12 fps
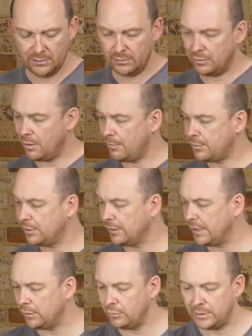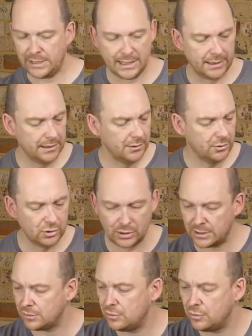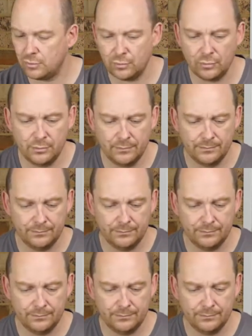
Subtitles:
the option that you can just do